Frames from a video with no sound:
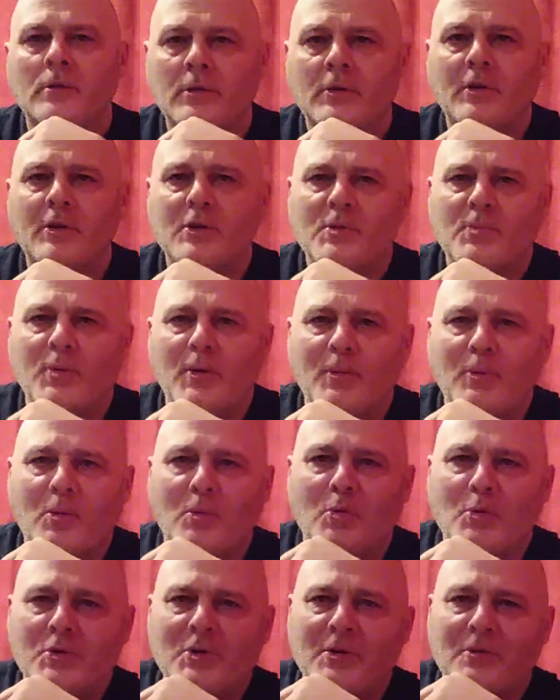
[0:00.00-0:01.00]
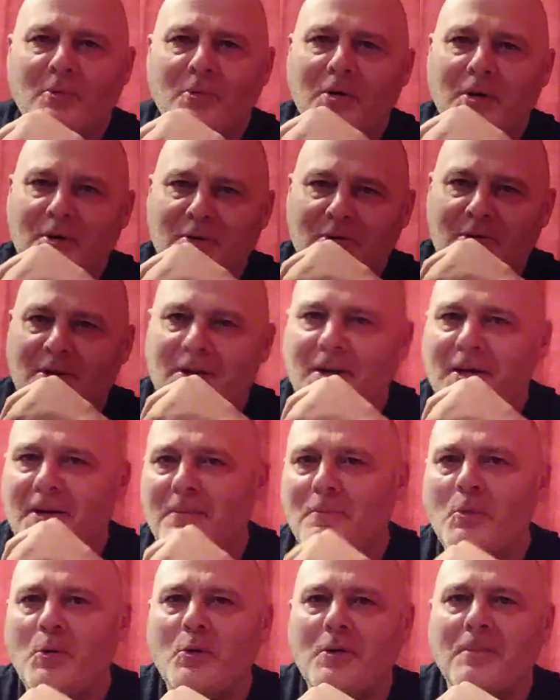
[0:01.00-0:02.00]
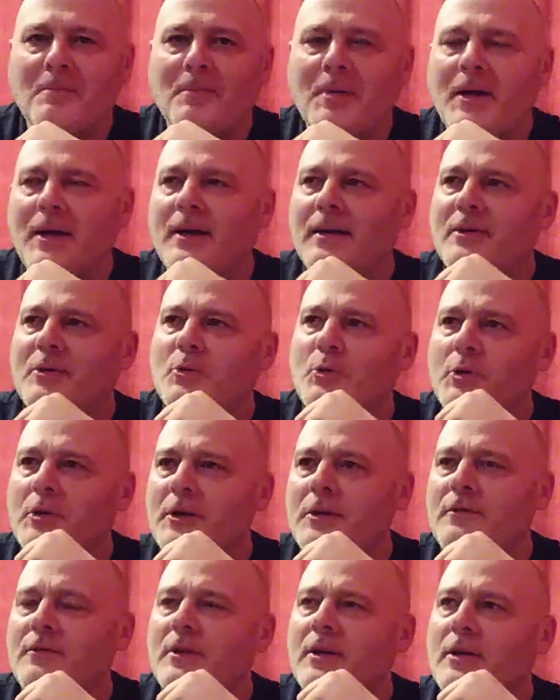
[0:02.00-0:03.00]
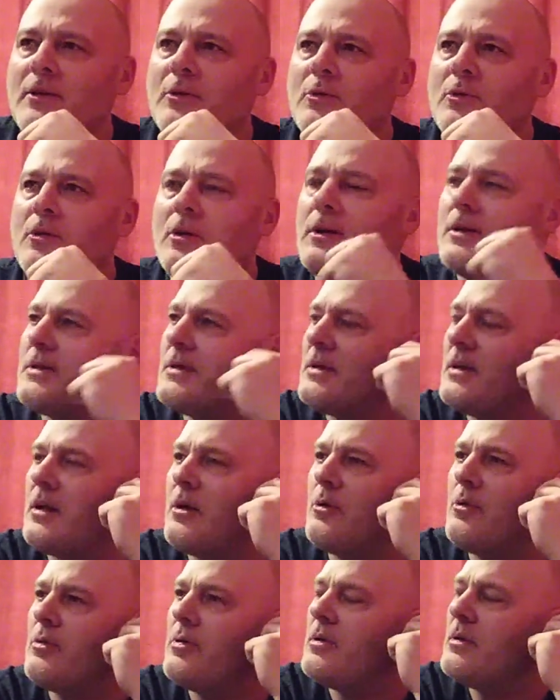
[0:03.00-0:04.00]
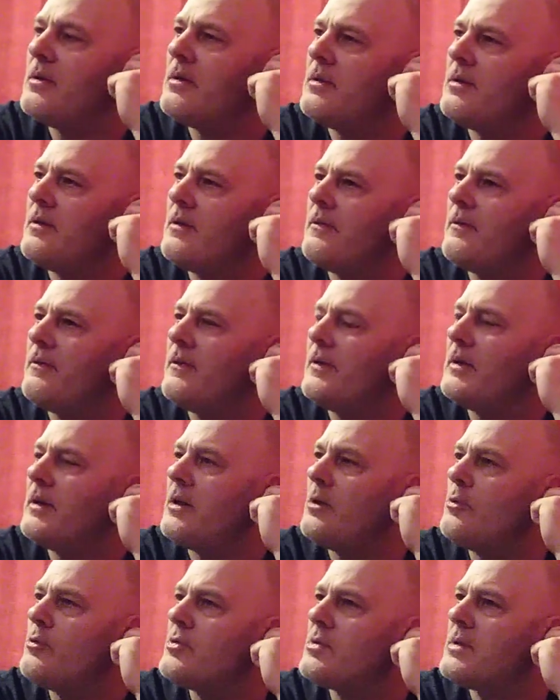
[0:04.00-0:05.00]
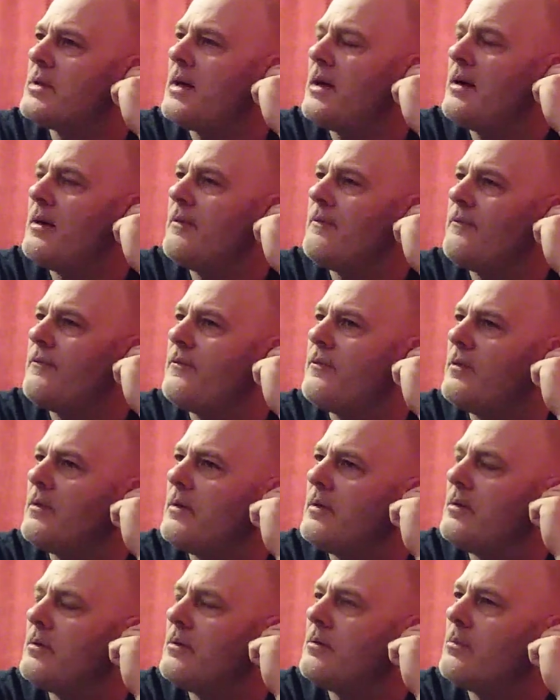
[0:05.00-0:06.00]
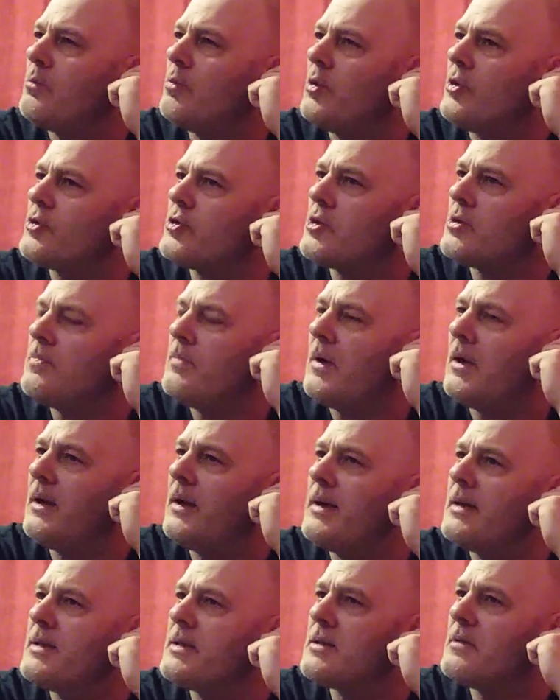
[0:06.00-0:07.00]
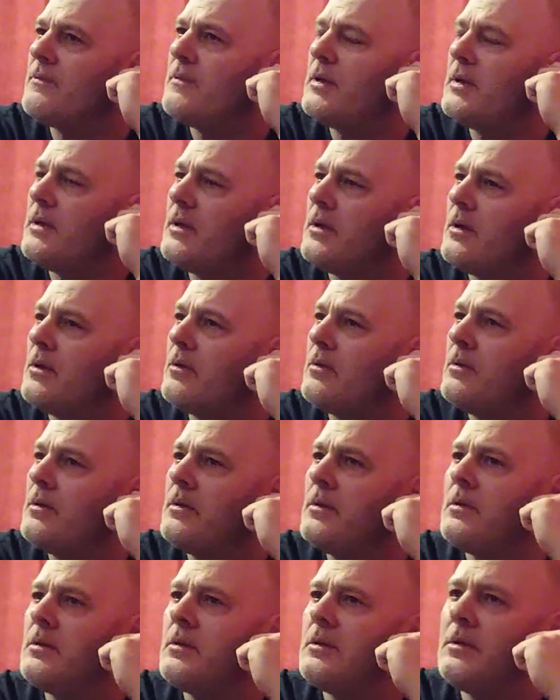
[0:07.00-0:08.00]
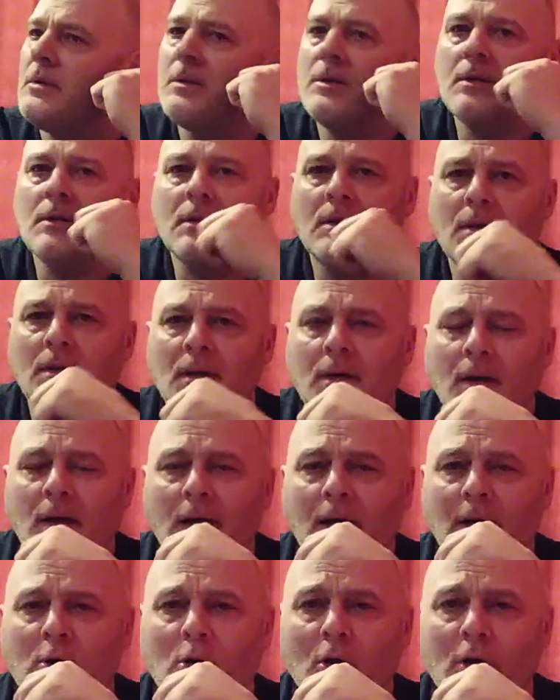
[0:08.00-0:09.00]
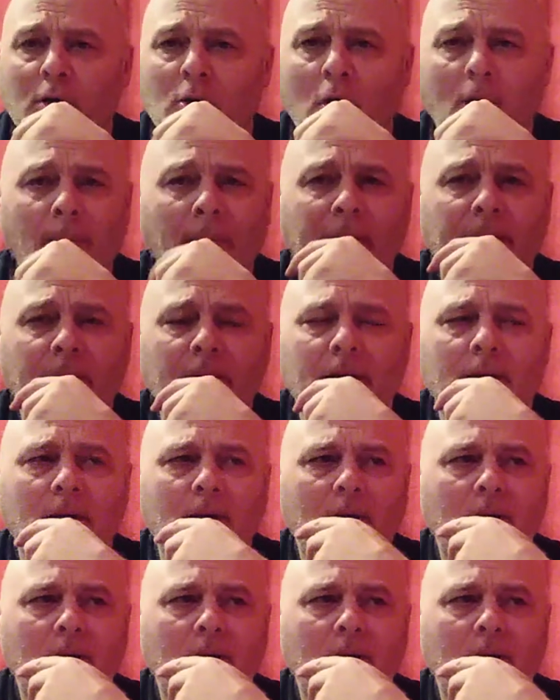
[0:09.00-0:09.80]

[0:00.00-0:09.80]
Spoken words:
Yes, people, what's everyone saying? Welcome back, good evening. Alright, so for those that have watched my latest video, I've got a comment